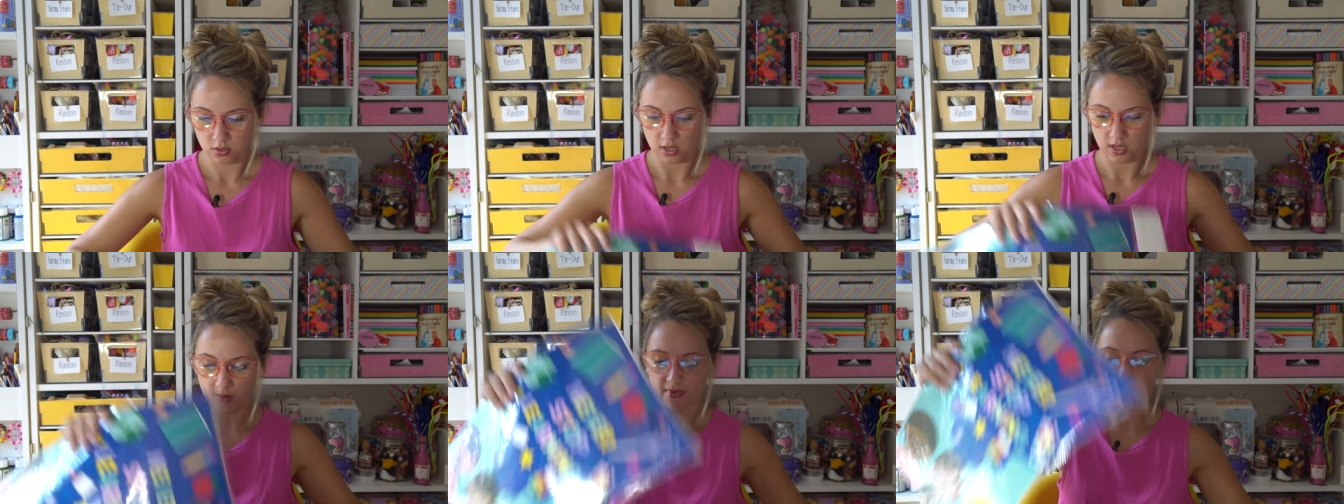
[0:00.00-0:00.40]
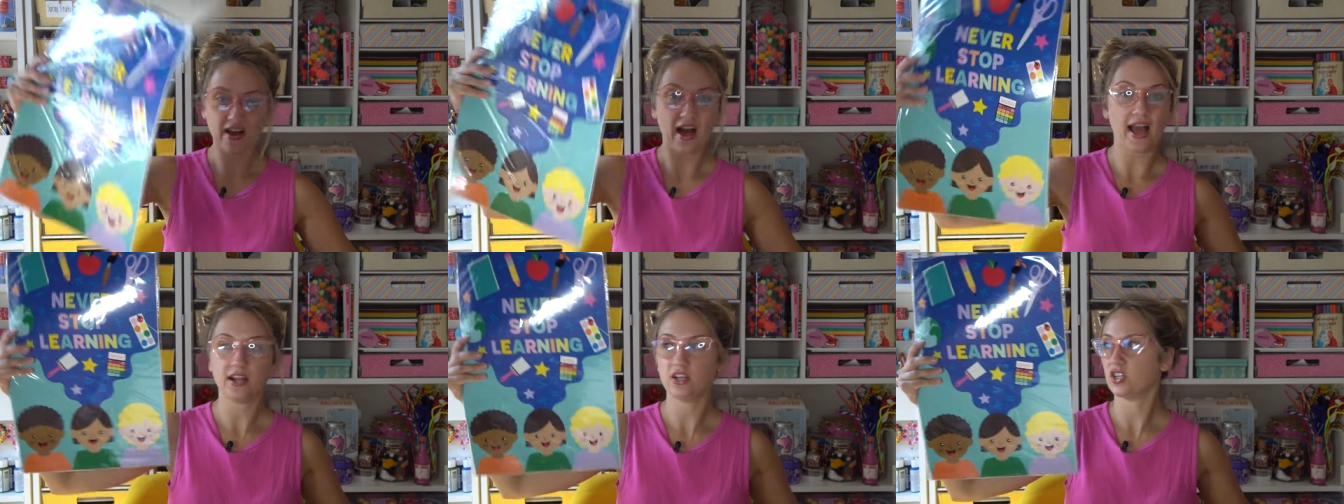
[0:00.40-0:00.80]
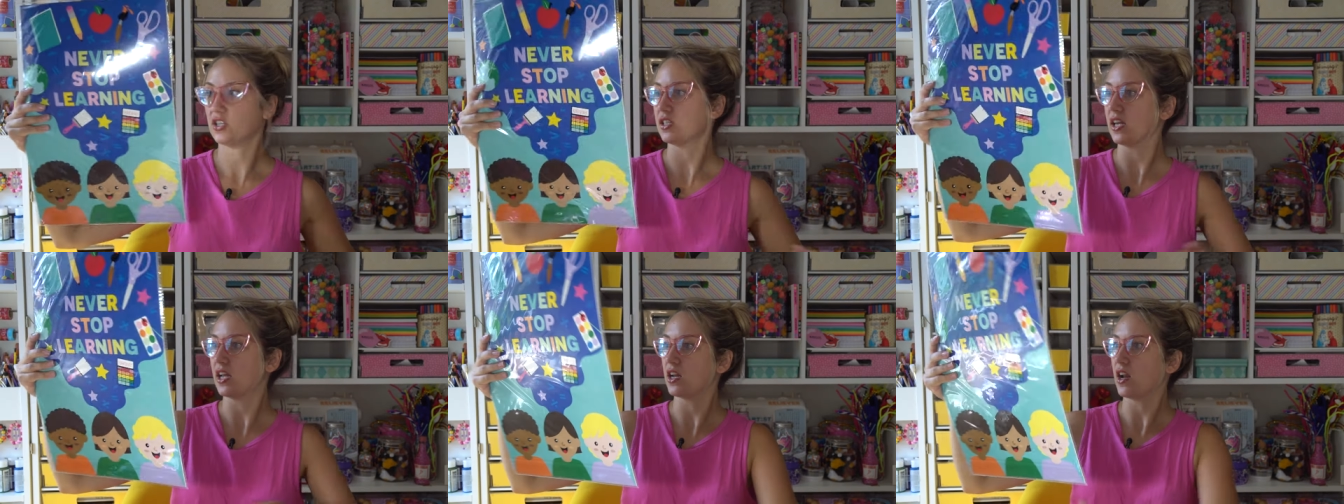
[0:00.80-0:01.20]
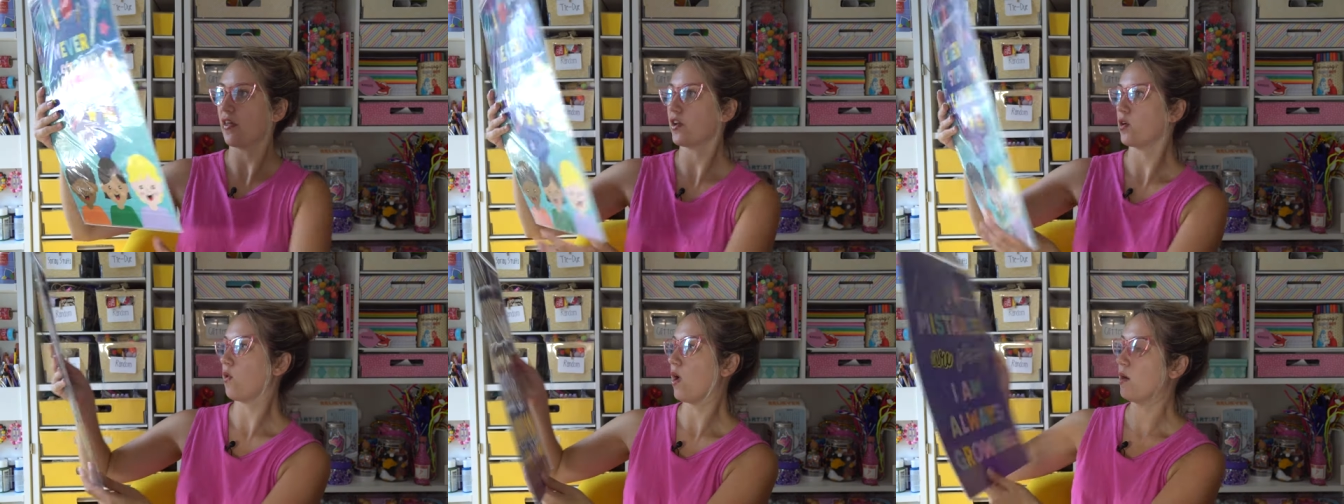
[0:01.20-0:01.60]
And then we've got just like
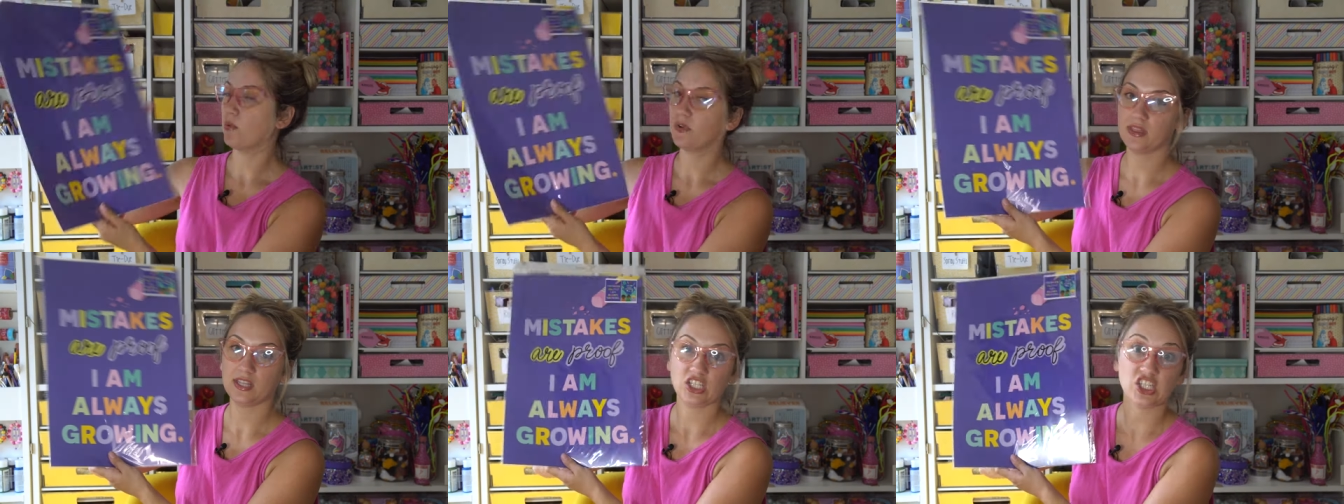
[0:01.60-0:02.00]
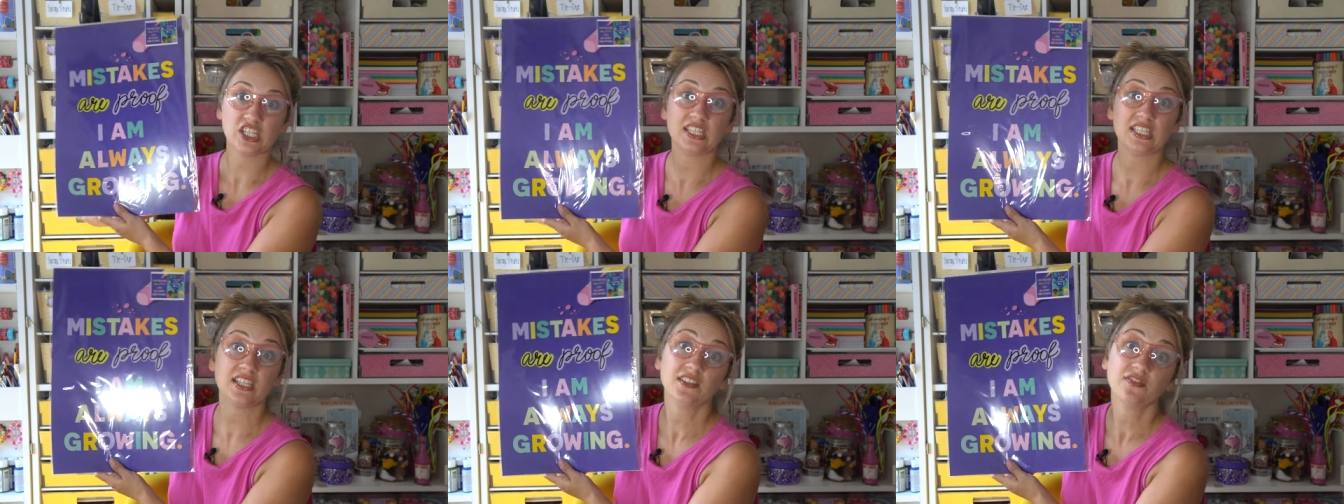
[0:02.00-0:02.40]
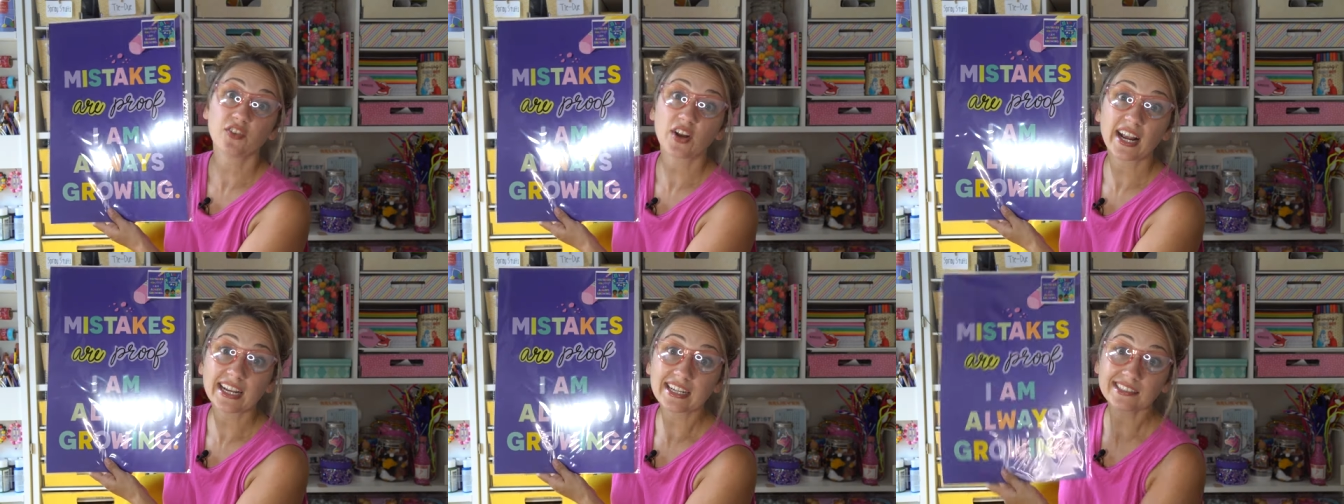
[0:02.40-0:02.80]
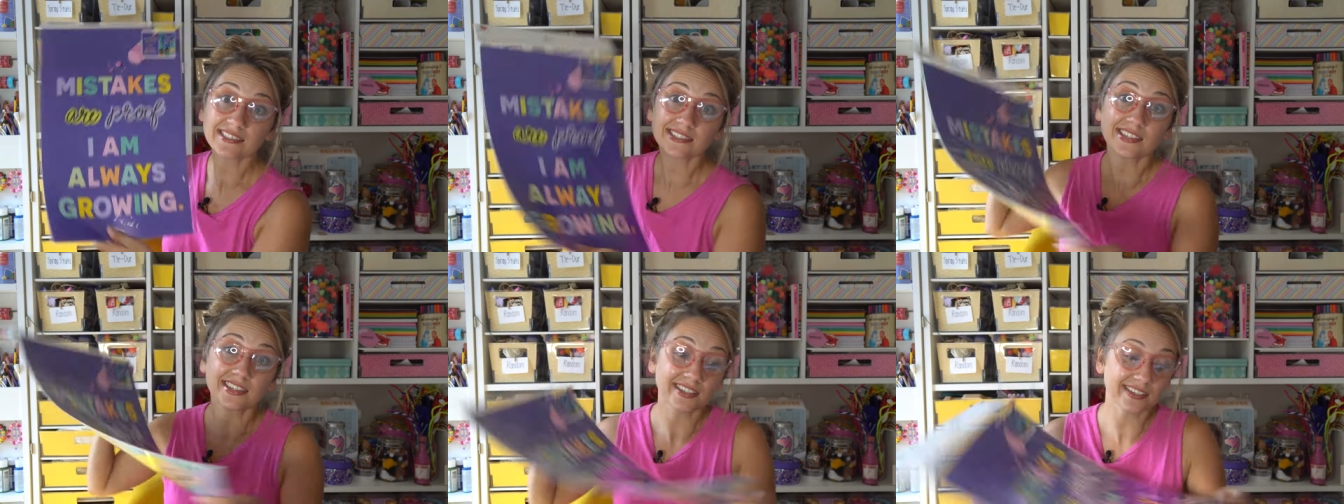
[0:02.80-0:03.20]
another one with the cheesy phrase.
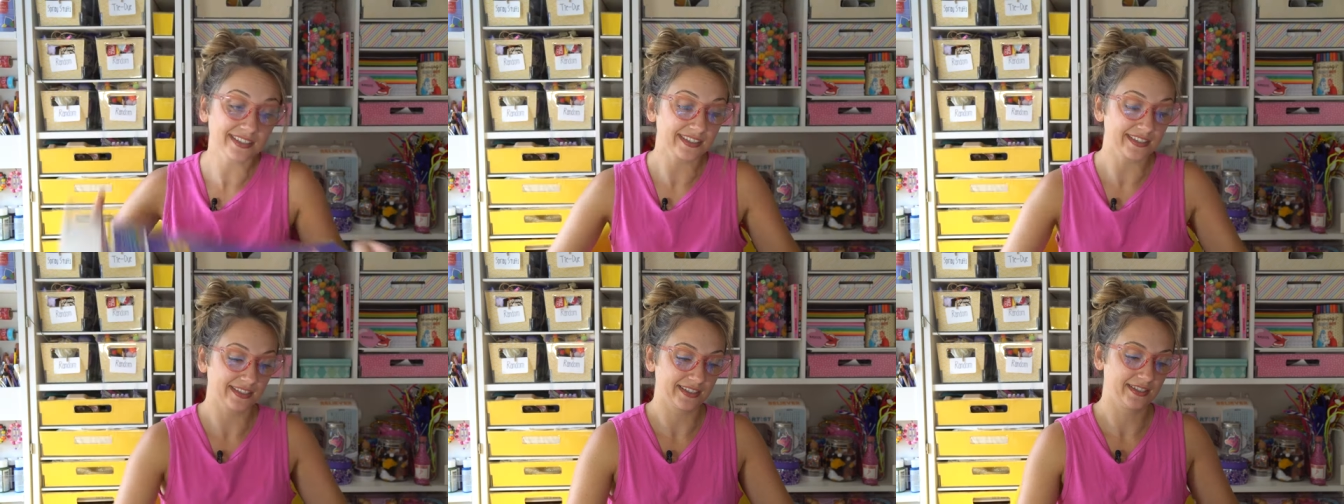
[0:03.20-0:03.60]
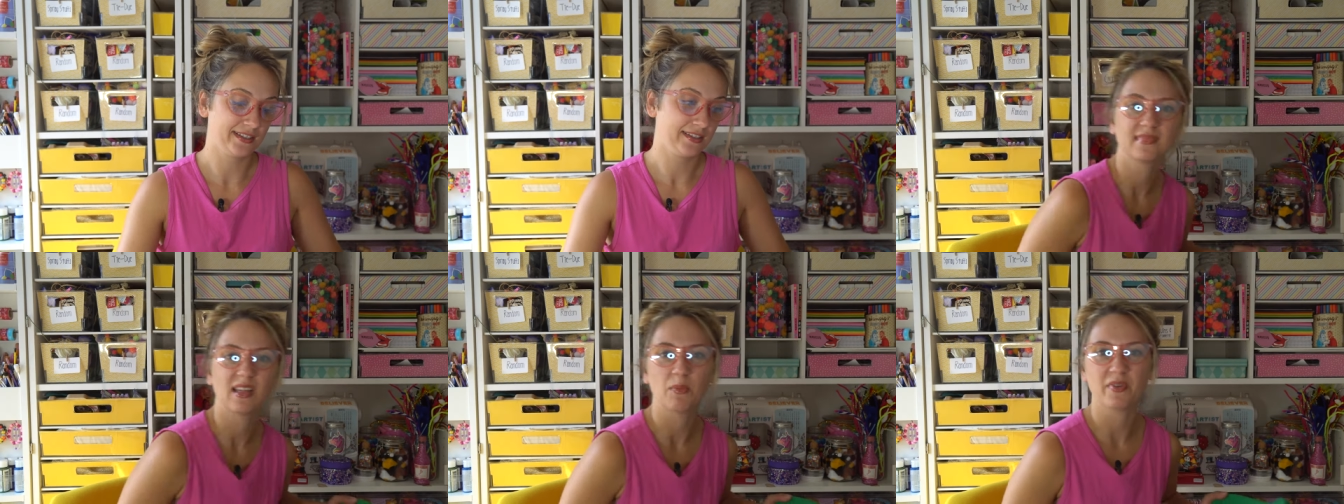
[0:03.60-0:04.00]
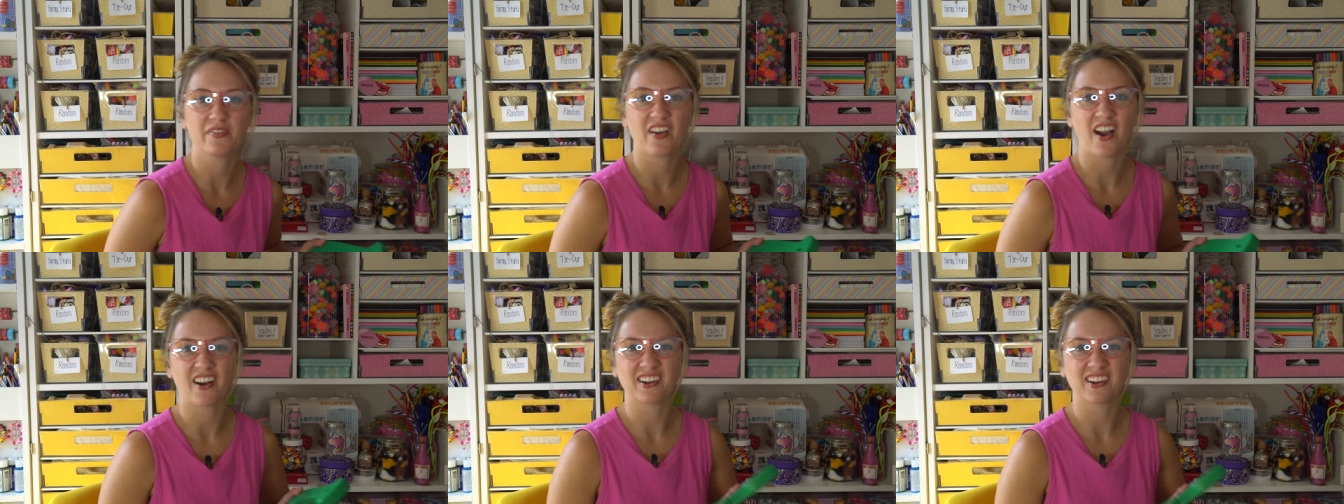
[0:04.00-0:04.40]
Then we've got